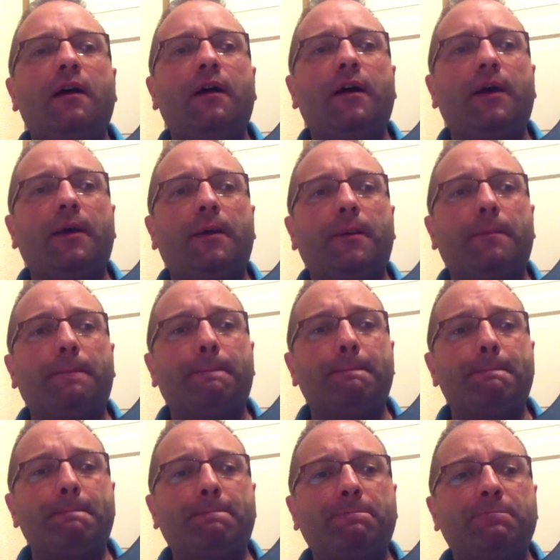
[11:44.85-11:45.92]

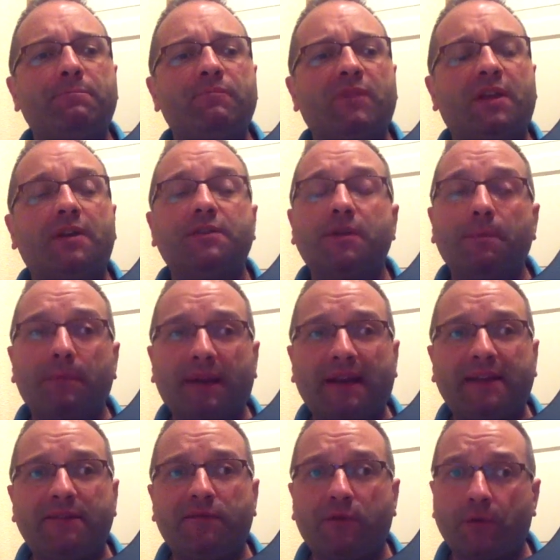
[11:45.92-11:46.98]
a
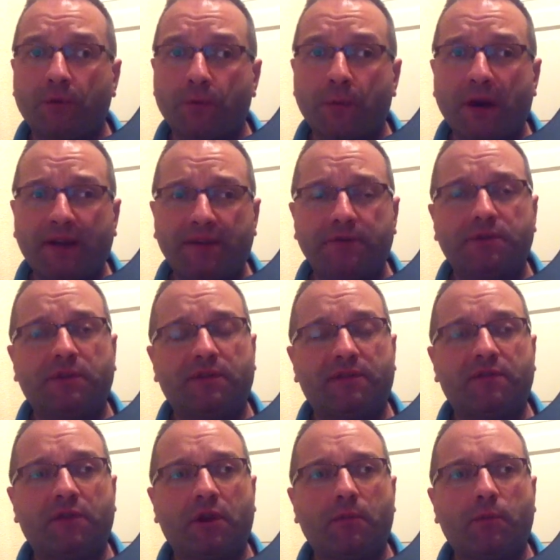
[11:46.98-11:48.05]
template for the radius of the
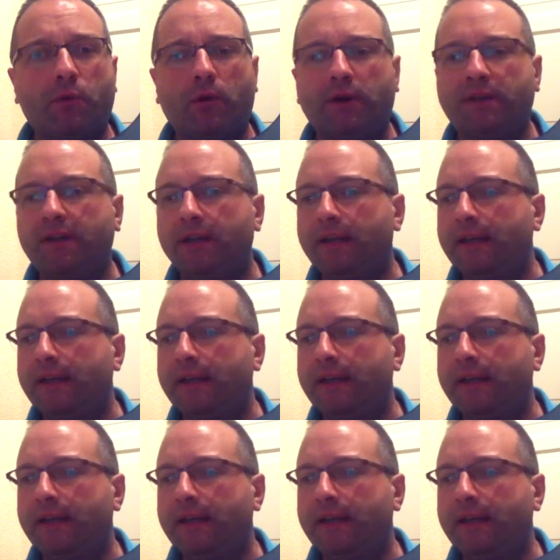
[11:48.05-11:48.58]
fingerboard.